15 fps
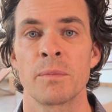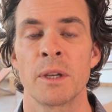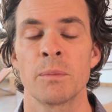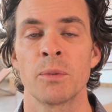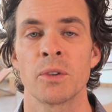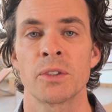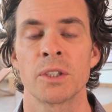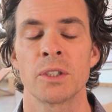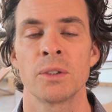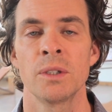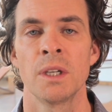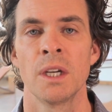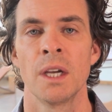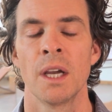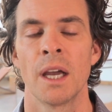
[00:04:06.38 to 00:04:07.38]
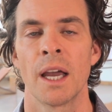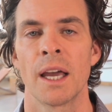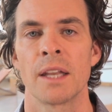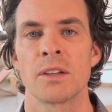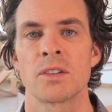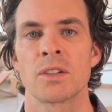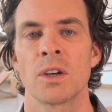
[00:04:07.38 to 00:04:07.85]
of people do.
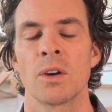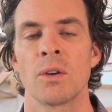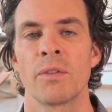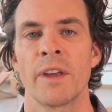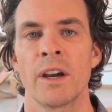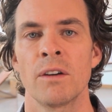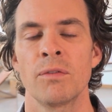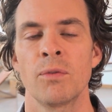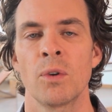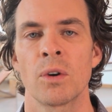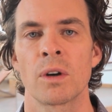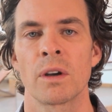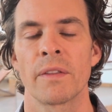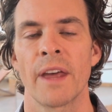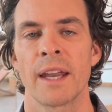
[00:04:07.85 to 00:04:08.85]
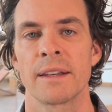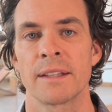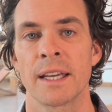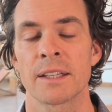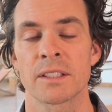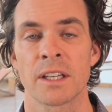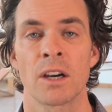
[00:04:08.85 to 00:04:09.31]
And so therefore that
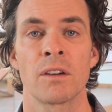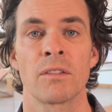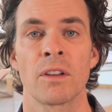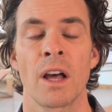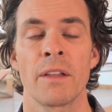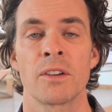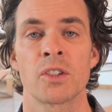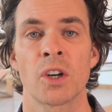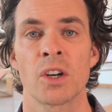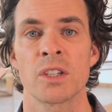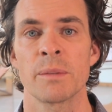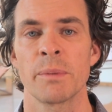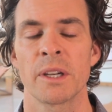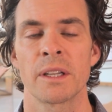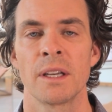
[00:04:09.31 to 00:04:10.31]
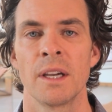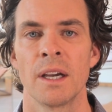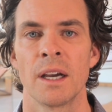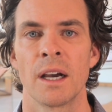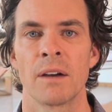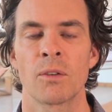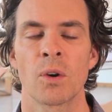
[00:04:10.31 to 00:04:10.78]
takes care of a lot of the charging. But
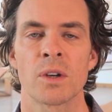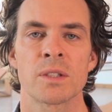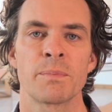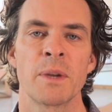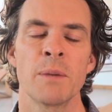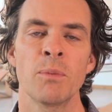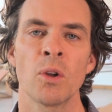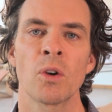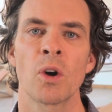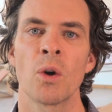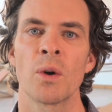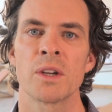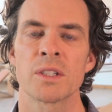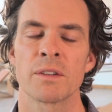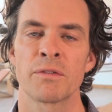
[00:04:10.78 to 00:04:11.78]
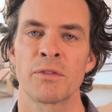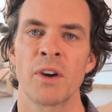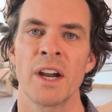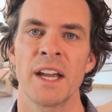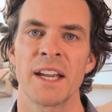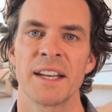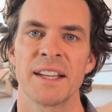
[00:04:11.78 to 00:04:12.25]
of course people are always
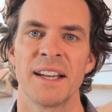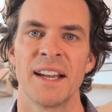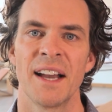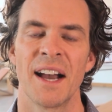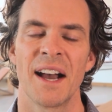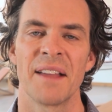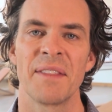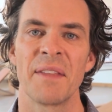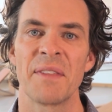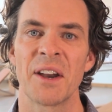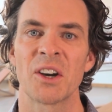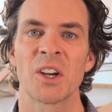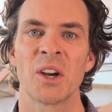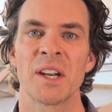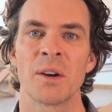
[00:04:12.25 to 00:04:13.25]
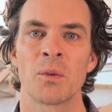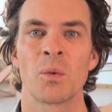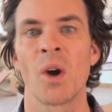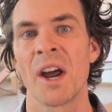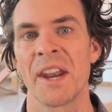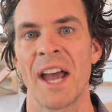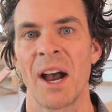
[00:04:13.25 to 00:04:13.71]
afraid that they're going to
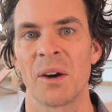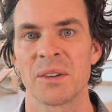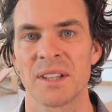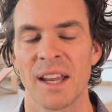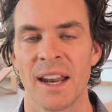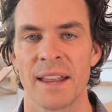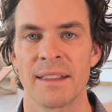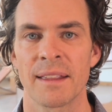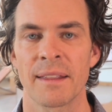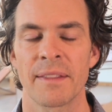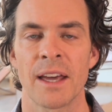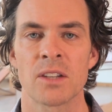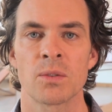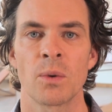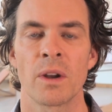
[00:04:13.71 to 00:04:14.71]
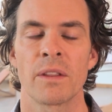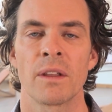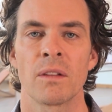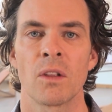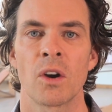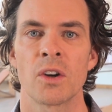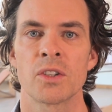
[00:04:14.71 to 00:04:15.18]
run out. And I think that that's one of
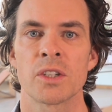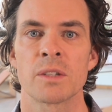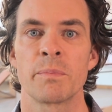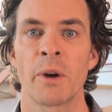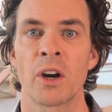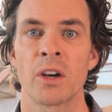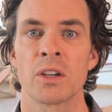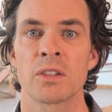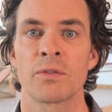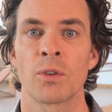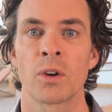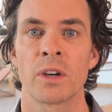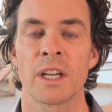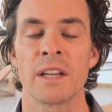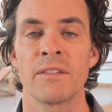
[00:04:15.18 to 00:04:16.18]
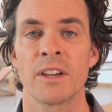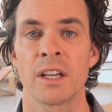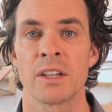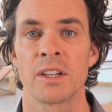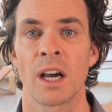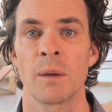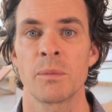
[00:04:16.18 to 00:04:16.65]
the largest barriers for EV
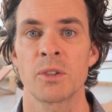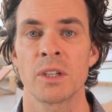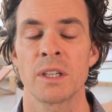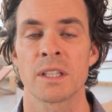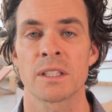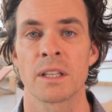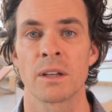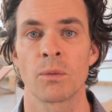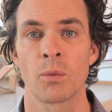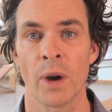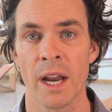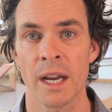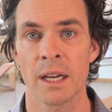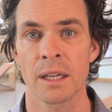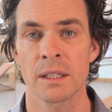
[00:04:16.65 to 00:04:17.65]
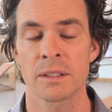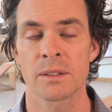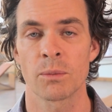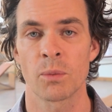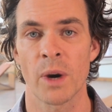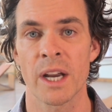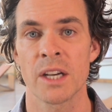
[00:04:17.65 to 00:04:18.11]
adoption is the
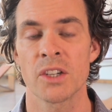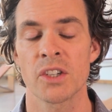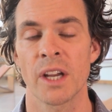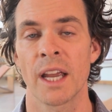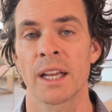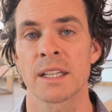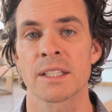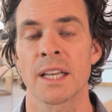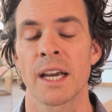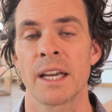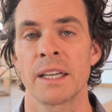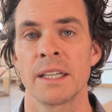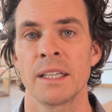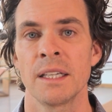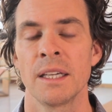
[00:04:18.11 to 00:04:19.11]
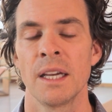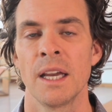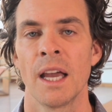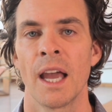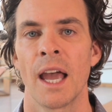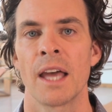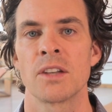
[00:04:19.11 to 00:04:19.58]
range anxiety.
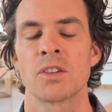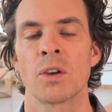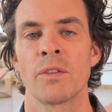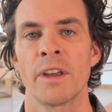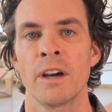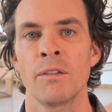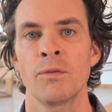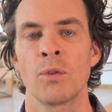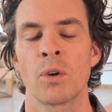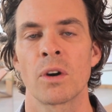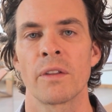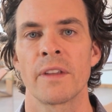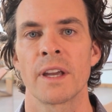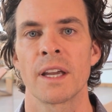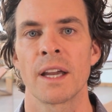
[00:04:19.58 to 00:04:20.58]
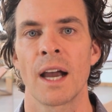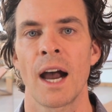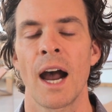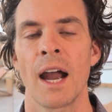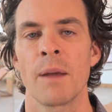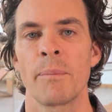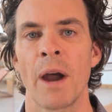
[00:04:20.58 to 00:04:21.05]
And so therefore the
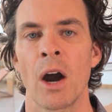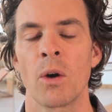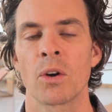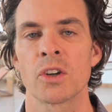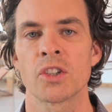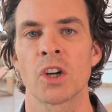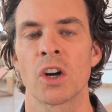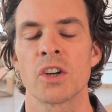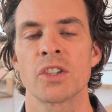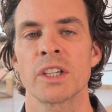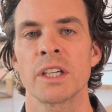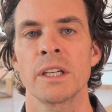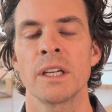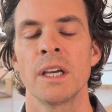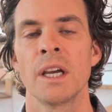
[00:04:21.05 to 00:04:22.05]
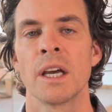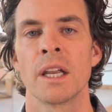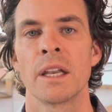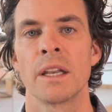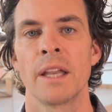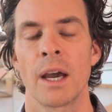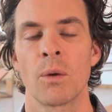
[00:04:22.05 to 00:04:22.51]
high power charging
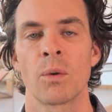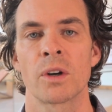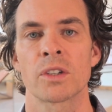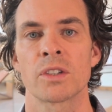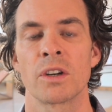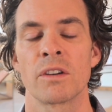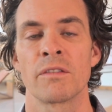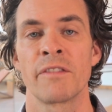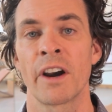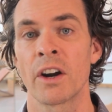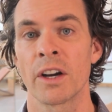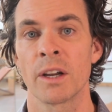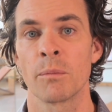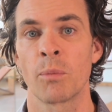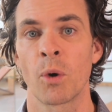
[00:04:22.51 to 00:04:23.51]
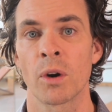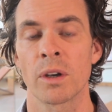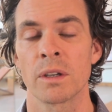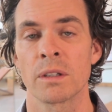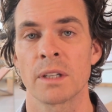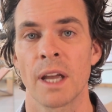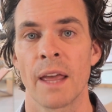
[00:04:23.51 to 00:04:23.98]
networks are very
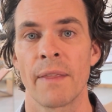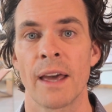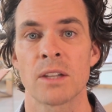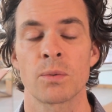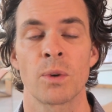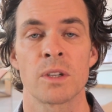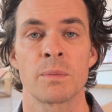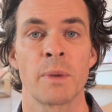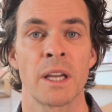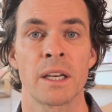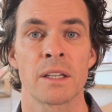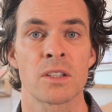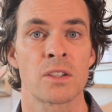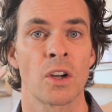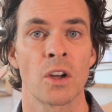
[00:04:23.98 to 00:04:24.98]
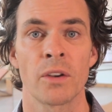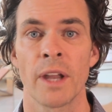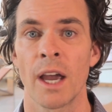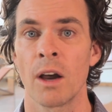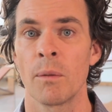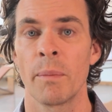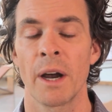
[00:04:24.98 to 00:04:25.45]
important, and that's what's being installed
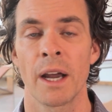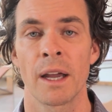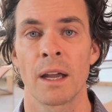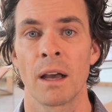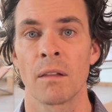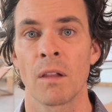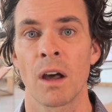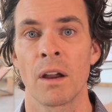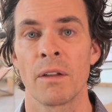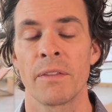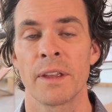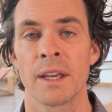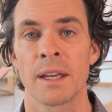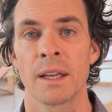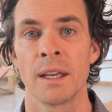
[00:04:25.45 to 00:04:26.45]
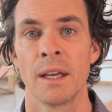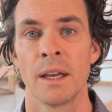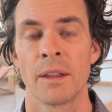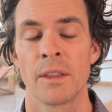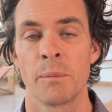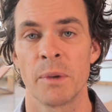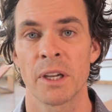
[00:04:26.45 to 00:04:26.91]
now by a lot of the
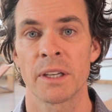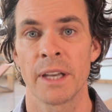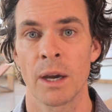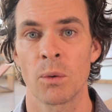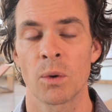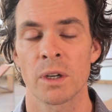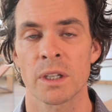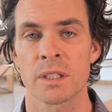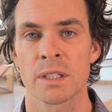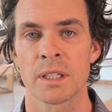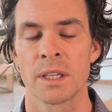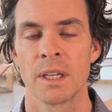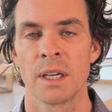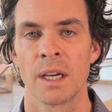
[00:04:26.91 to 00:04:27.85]
big networks.